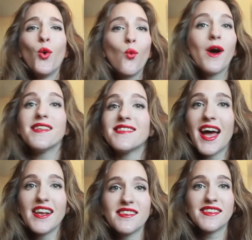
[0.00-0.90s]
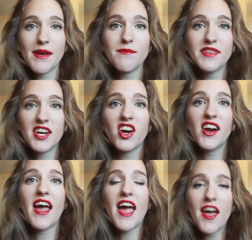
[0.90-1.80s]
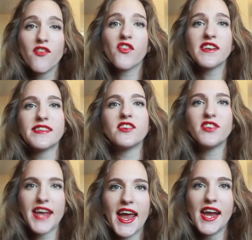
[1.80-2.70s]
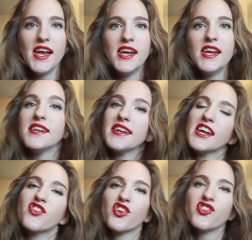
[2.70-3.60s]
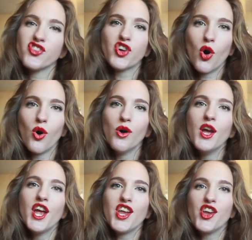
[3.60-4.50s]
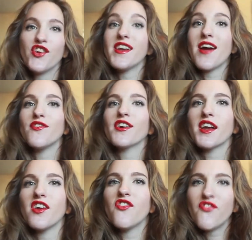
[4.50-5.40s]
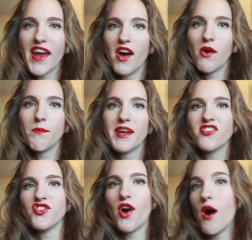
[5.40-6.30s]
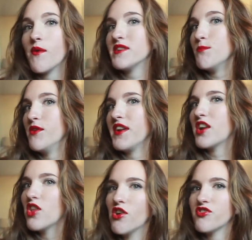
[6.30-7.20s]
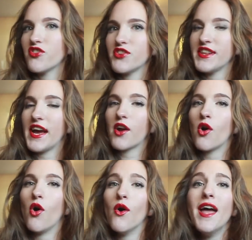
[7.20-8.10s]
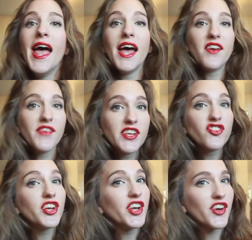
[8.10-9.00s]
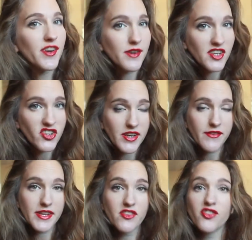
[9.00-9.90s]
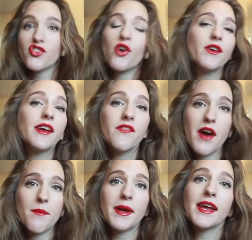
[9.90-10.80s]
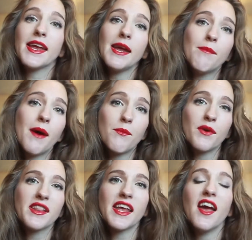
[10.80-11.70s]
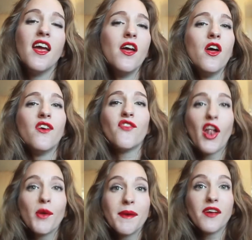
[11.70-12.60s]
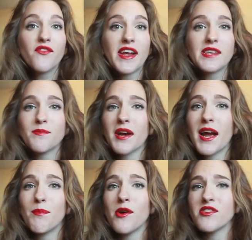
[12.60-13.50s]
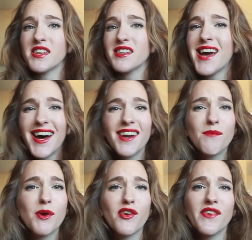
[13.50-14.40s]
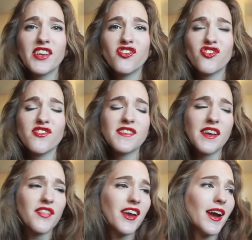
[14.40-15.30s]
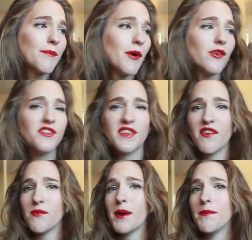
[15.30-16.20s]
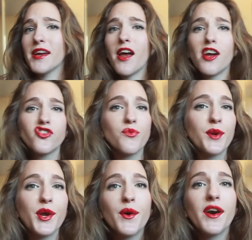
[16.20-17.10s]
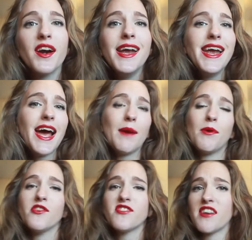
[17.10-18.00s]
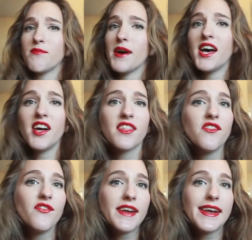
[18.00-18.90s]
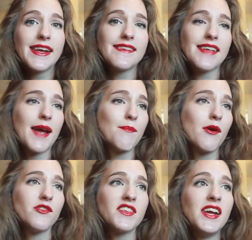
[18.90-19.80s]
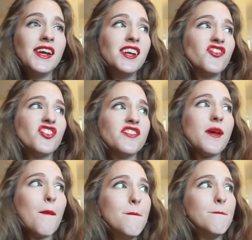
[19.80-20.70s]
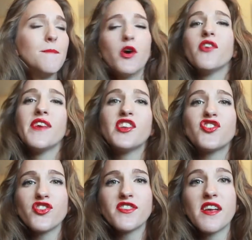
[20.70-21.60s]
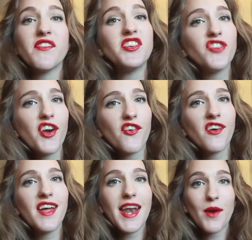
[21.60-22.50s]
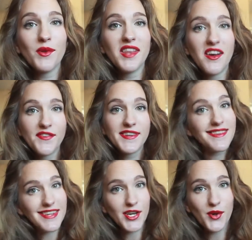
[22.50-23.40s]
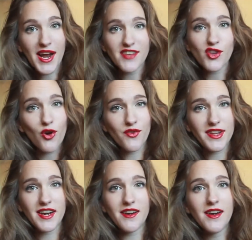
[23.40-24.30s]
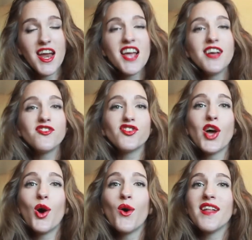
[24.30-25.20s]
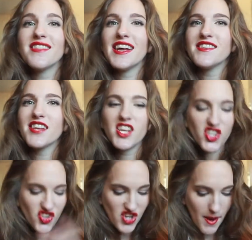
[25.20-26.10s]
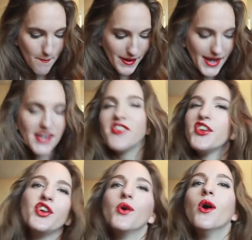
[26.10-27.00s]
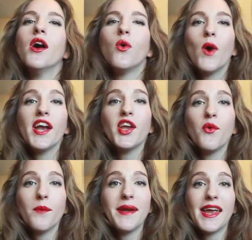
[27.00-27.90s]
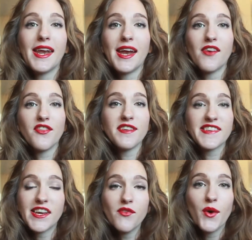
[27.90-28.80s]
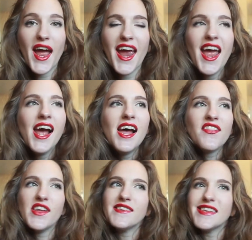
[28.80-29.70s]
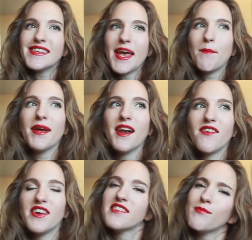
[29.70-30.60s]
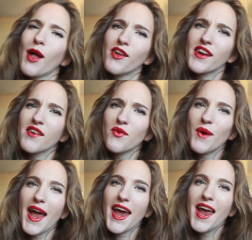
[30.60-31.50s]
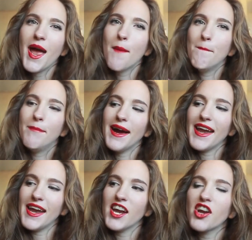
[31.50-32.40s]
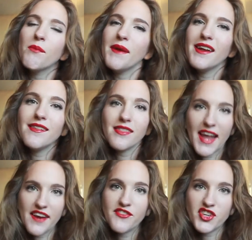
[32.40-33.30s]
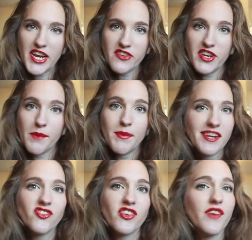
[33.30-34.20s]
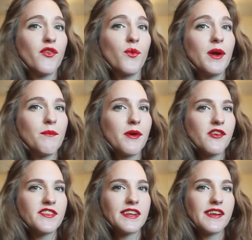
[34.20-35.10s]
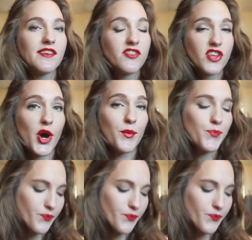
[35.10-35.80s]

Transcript: what size steps they are every single day, to get towards your goal, you're never gonna fail because you're always moving closer to that goal and eventually you're gonna achieve it. So don't give up, keep up with it. Follow me on Facebook. I post a ton of motivational stuff there. I post stuff about being an entrepreneur. I post stuff about health and fitness. I post just motivational stuff in general and I would love to see you guys over there. So let's jump into what you will be getting for this giveaway. This is a bit of a smaller giveaway but it could be life-changing potentially for one person. So